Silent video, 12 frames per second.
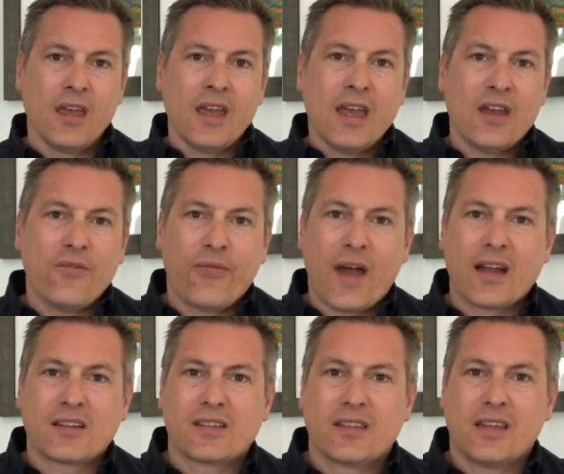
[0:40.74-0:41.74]
In
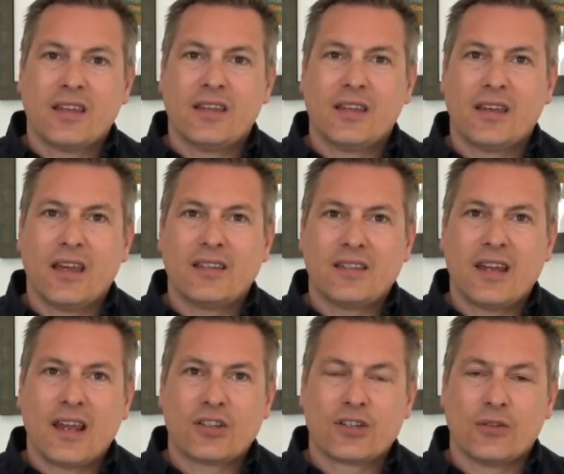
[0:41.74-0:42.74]
fact, the
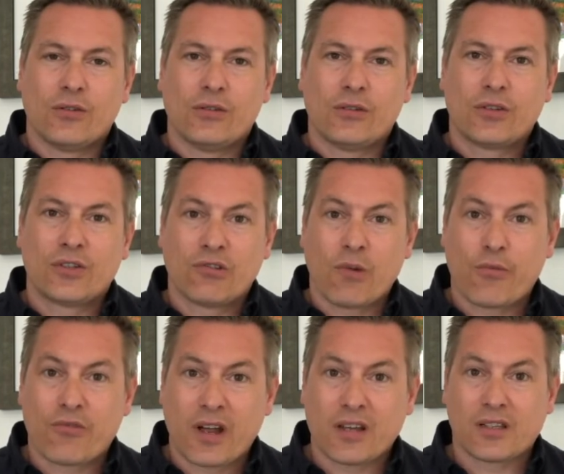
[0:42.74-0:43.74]
international tour
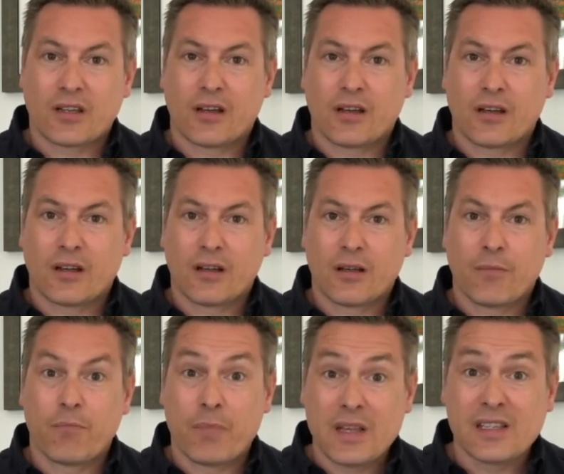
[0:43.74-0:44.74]
operator
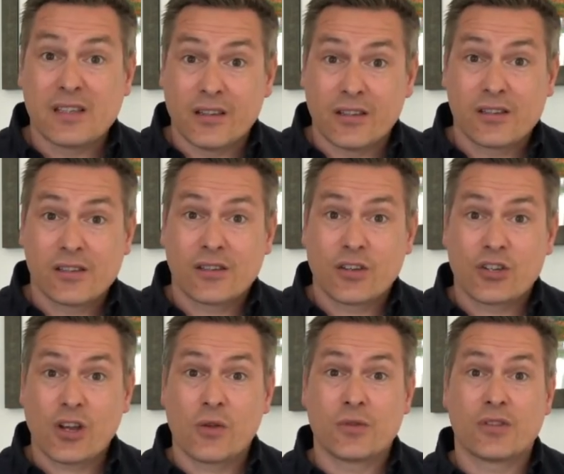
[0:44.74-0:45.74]
business
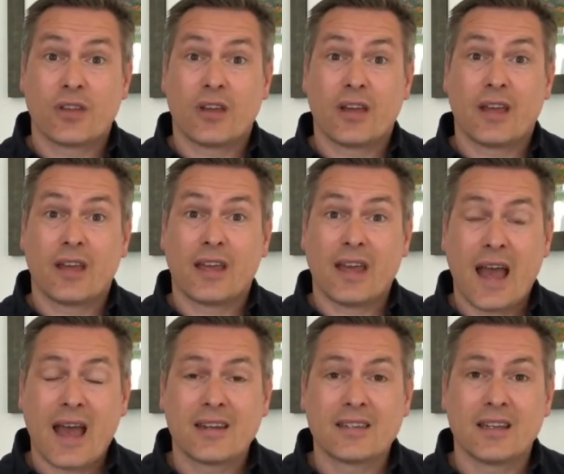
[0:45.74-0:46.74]
shows that it
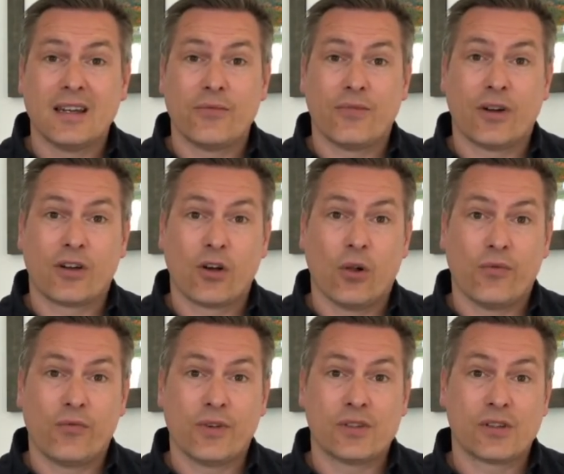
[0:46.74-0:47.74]
can deliver
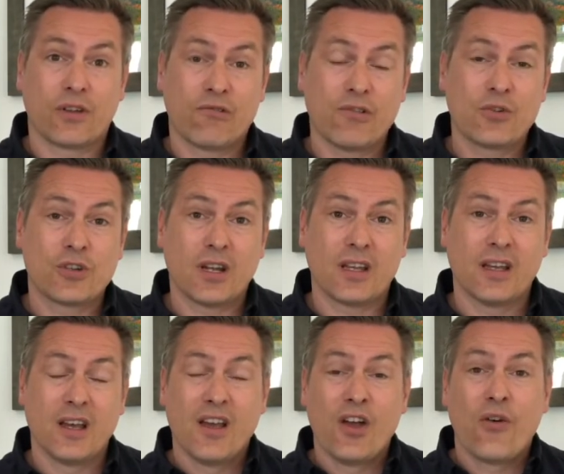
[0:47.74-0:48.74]
golfers, and crucially
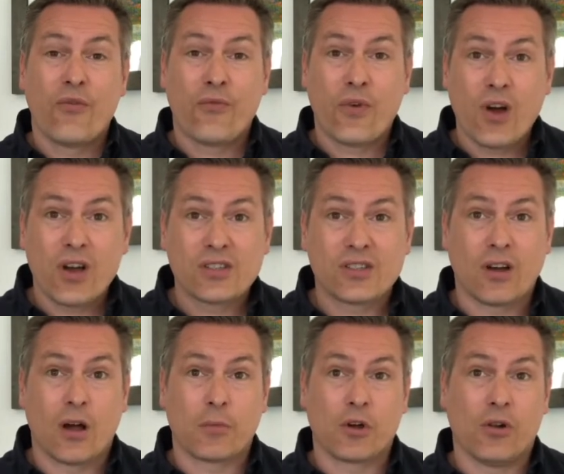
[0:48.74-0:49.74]

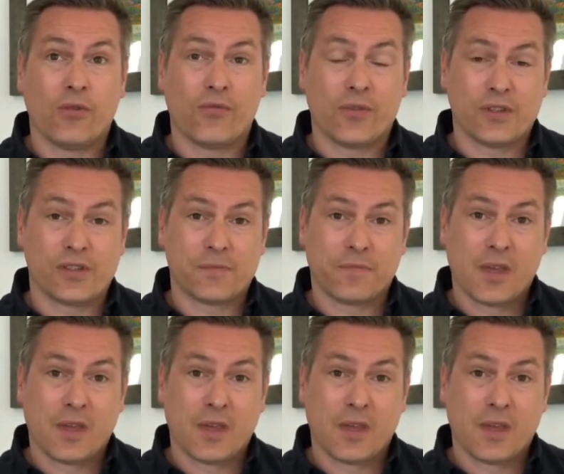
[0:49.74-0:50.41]
first-time golfers,